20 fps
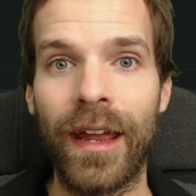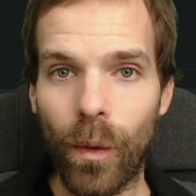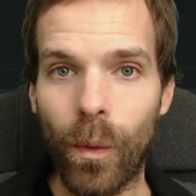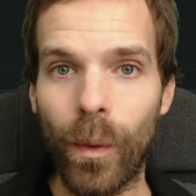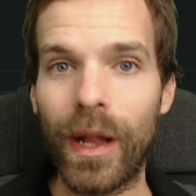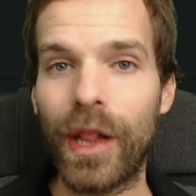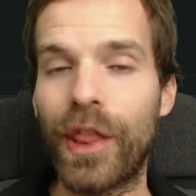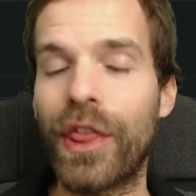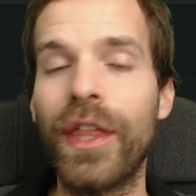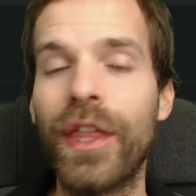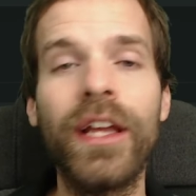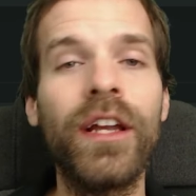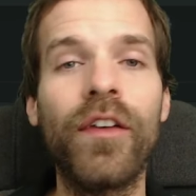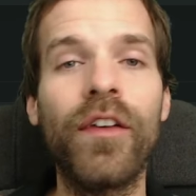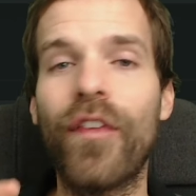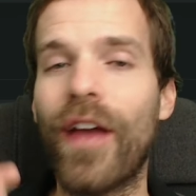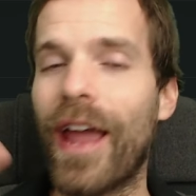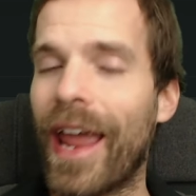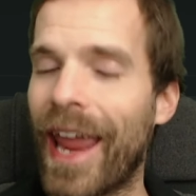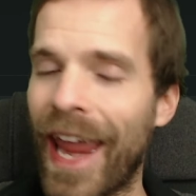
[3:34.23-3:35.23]
Well, think
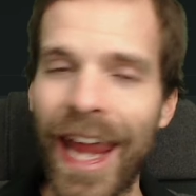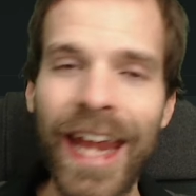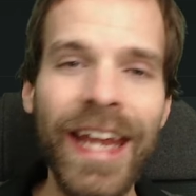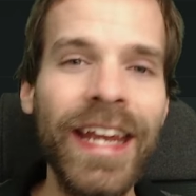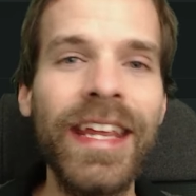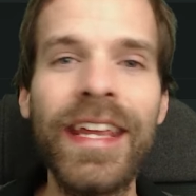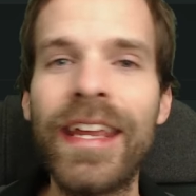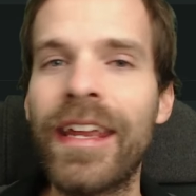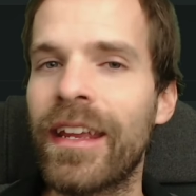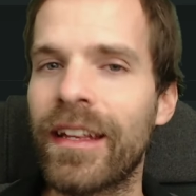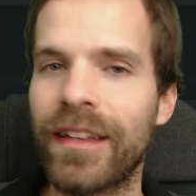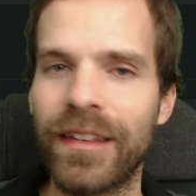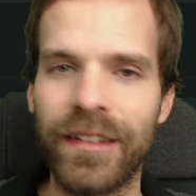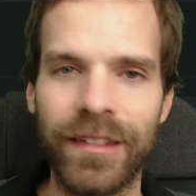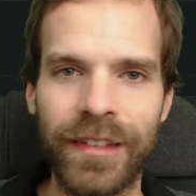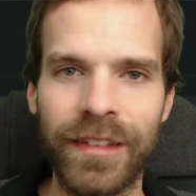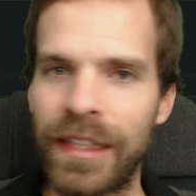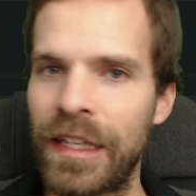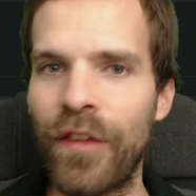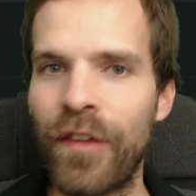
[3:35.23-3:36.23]
of any
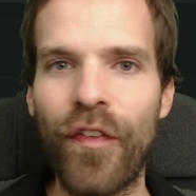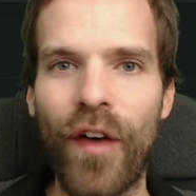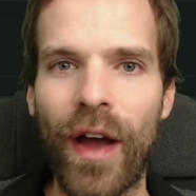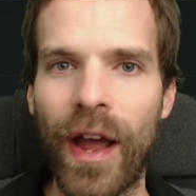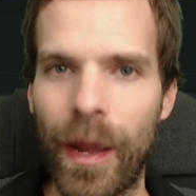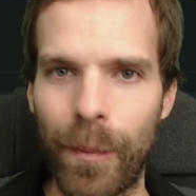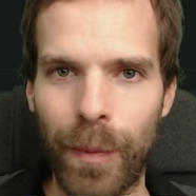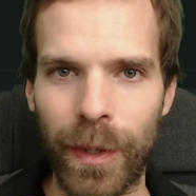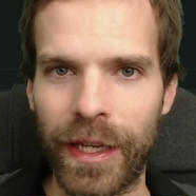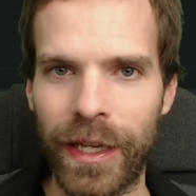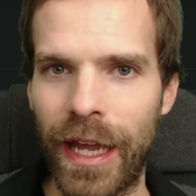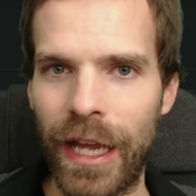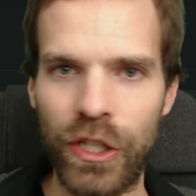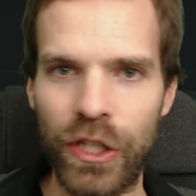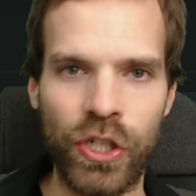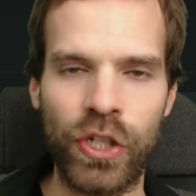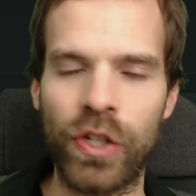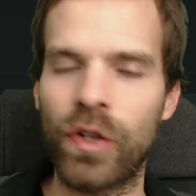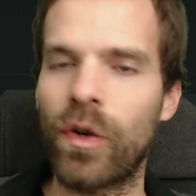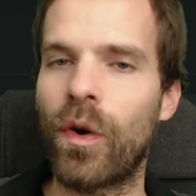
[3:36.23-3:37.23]
DeFi
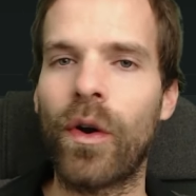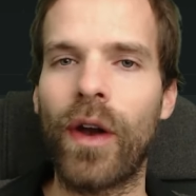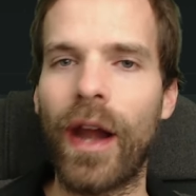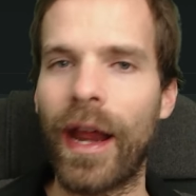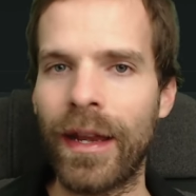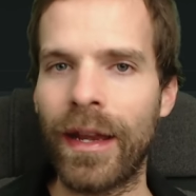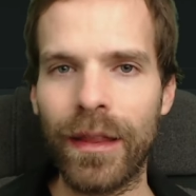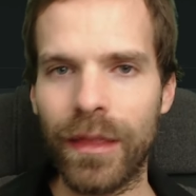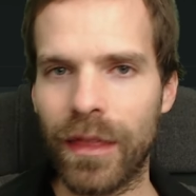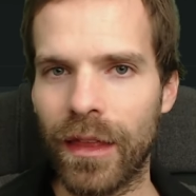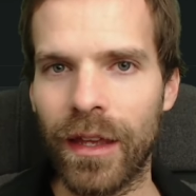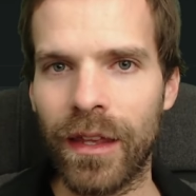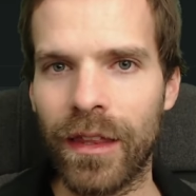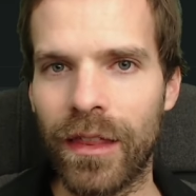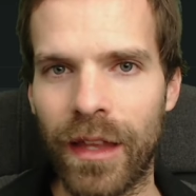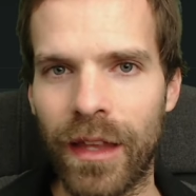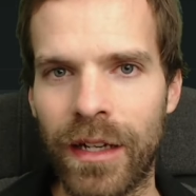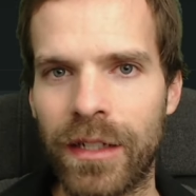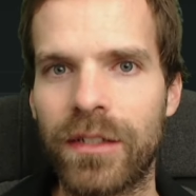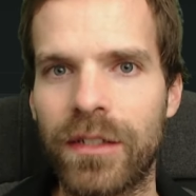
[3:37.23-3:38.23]
application or anything
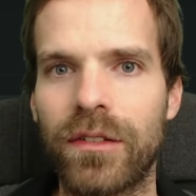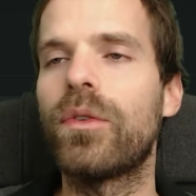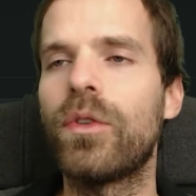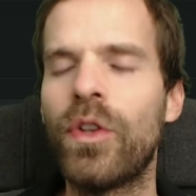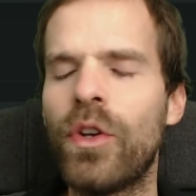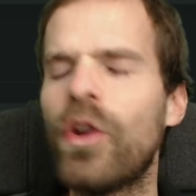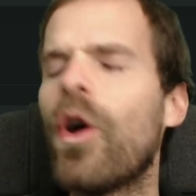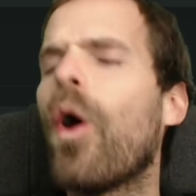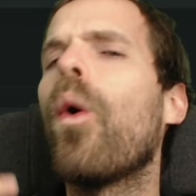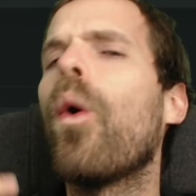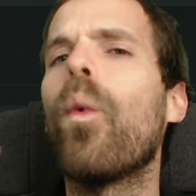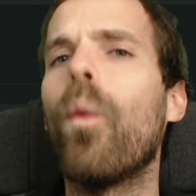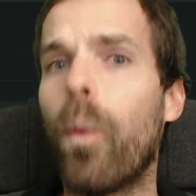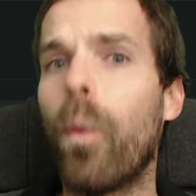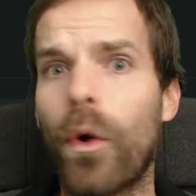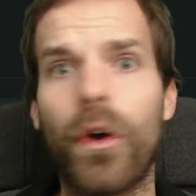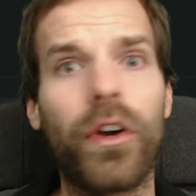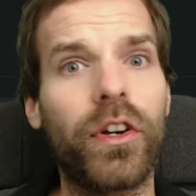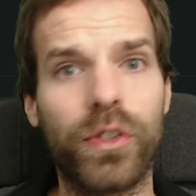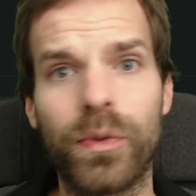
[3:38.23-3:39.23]
that, you know,
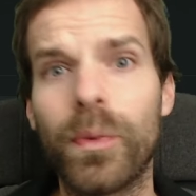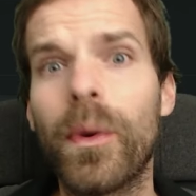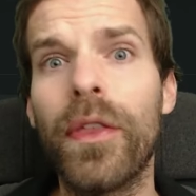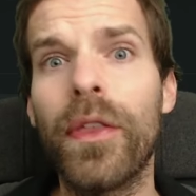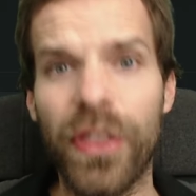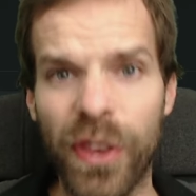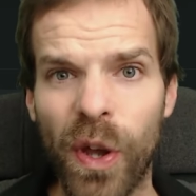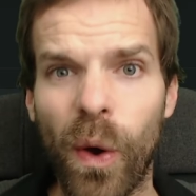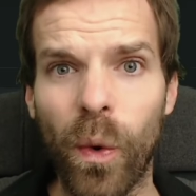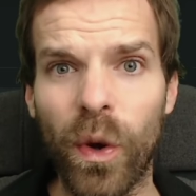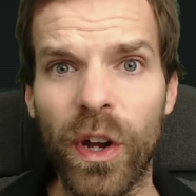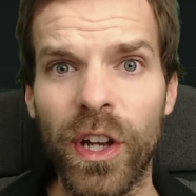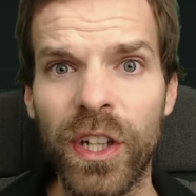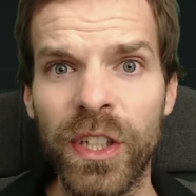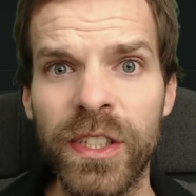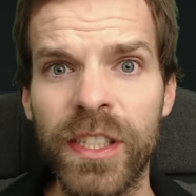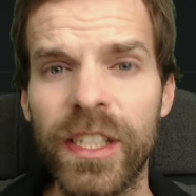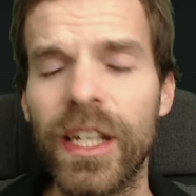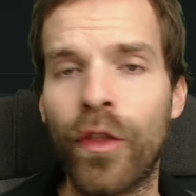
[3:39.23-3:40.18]
works with tokens.